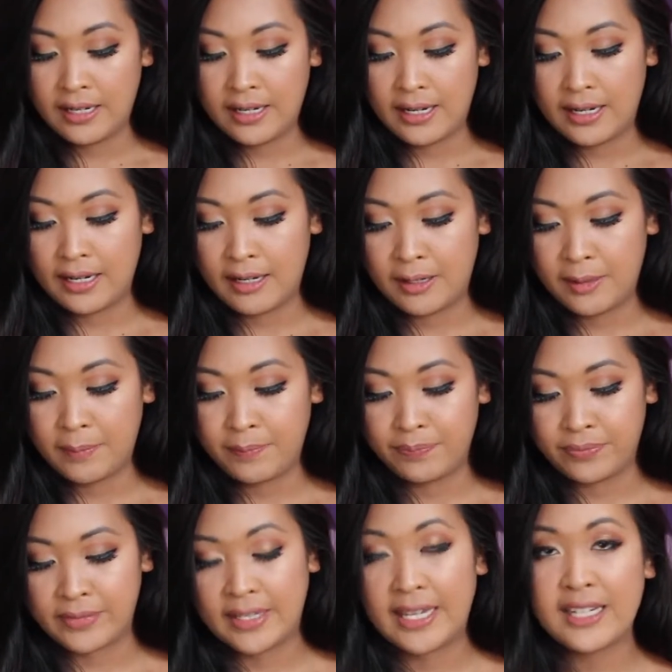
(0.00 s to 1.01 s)

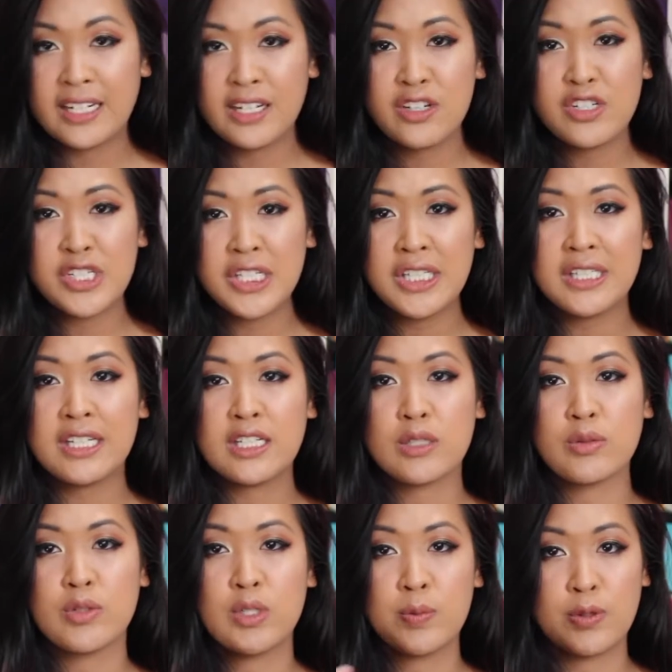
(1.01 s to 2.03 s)
And I usually like
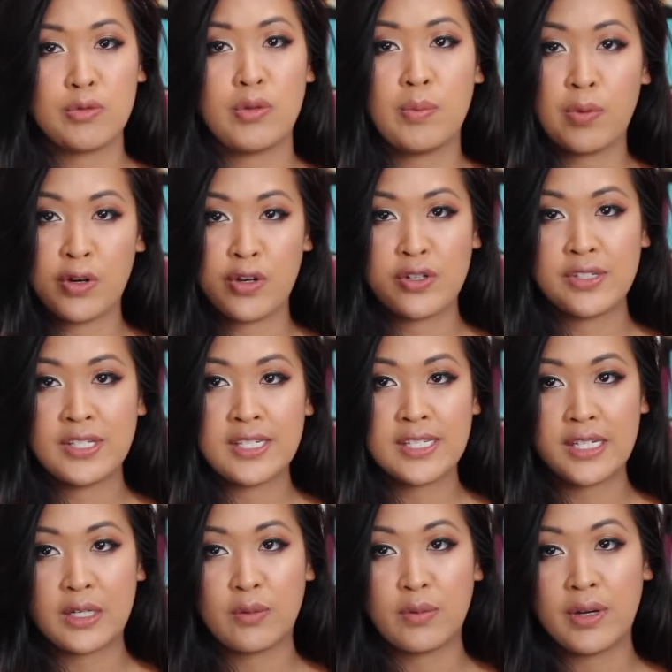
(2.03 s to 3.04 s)
switch between
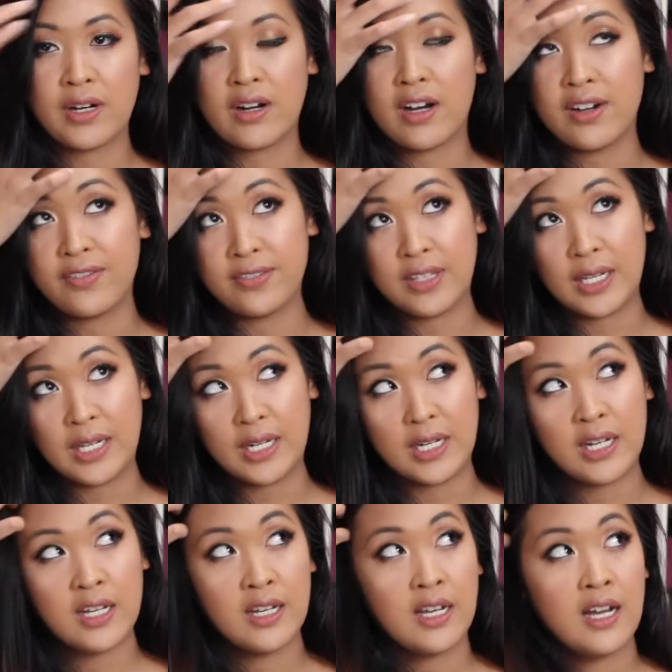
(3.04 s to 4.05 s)
purses like quite
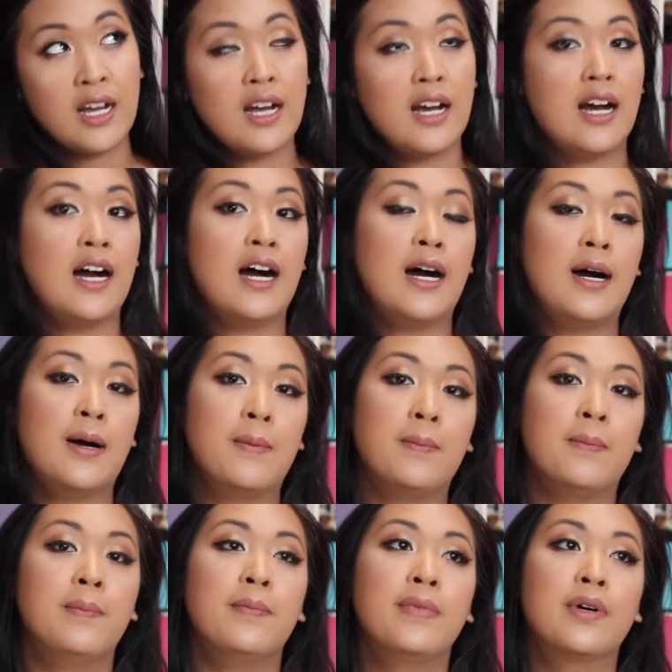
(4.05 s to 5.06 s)
often.
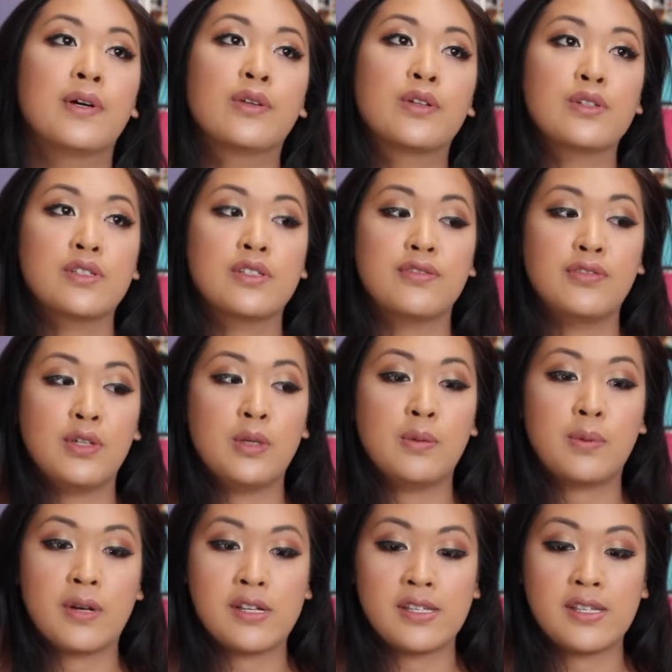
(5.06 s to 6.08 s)
There's a
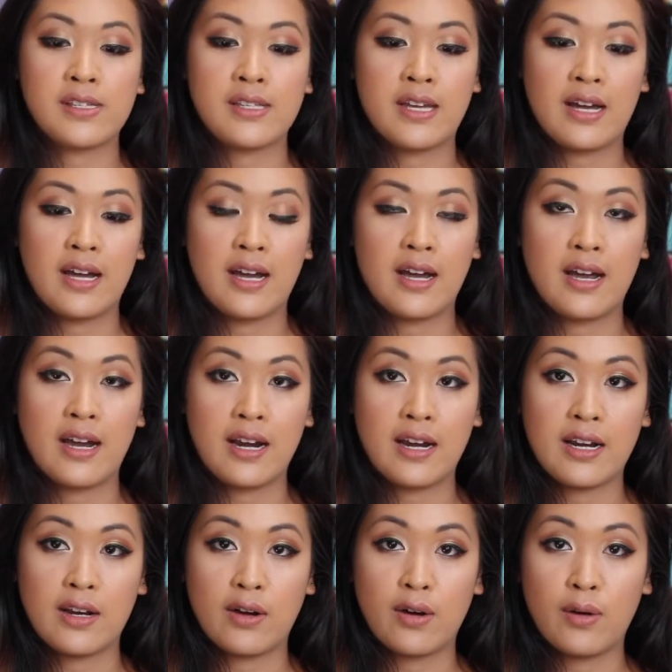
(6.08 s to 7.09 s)
few purses that
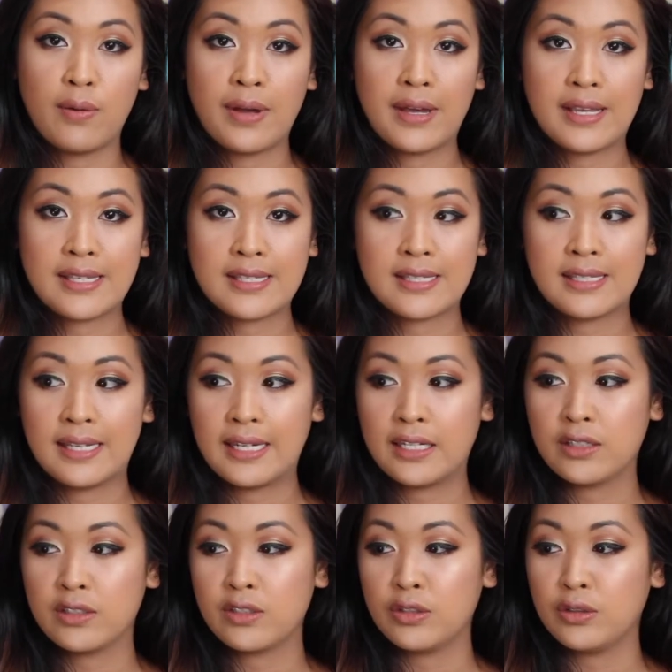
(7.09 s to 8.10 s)
I always
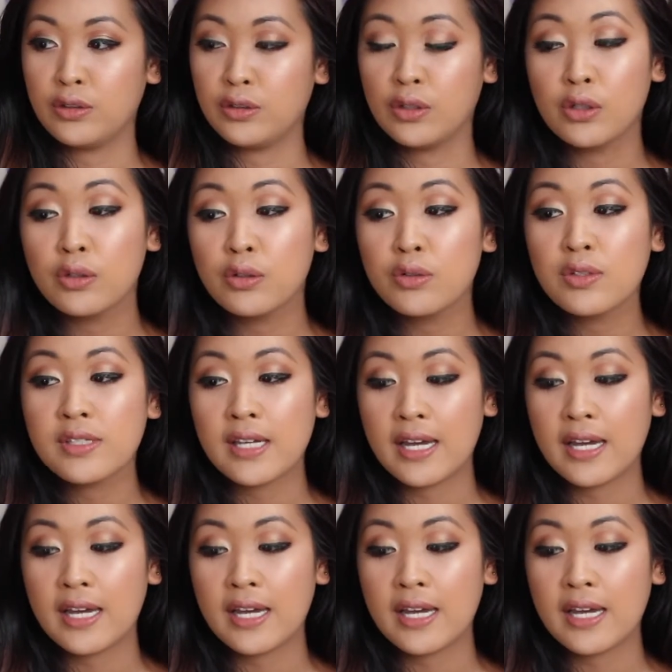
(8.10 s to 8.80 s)
like to use.